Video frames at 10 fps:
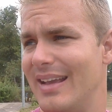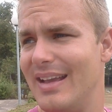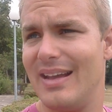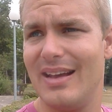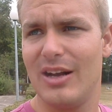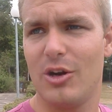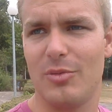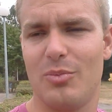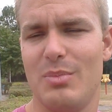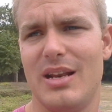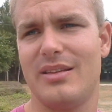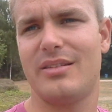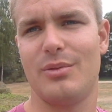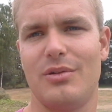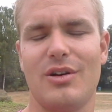
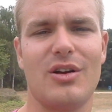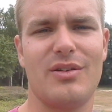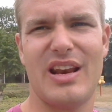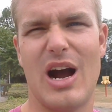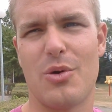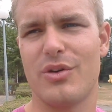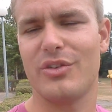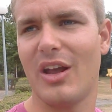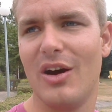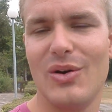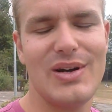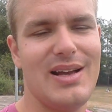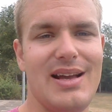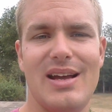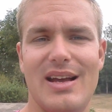An hour or so.
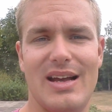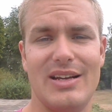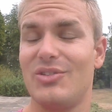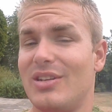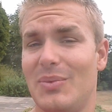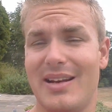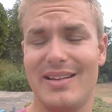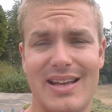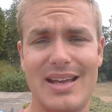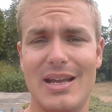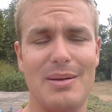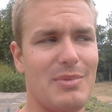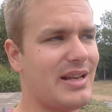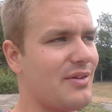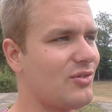To see whether they
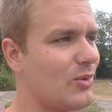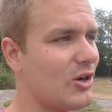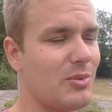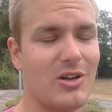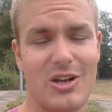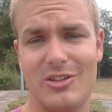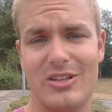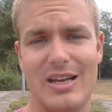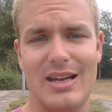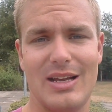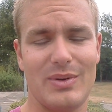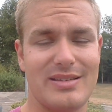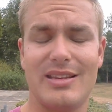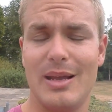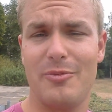might have some work, because it was a
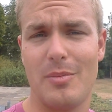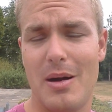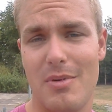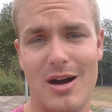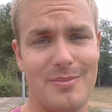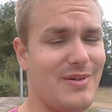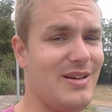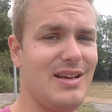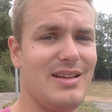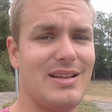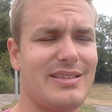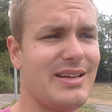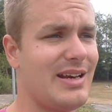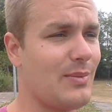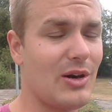tip from my mom that
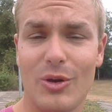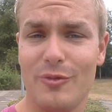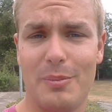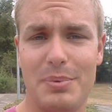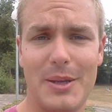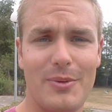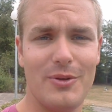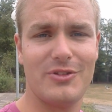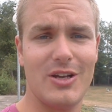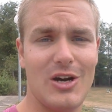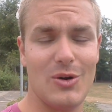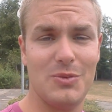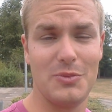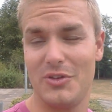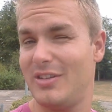they were looking for people. So
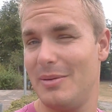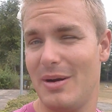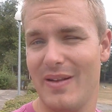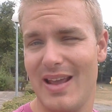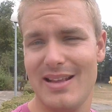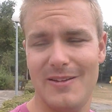we'll see about that.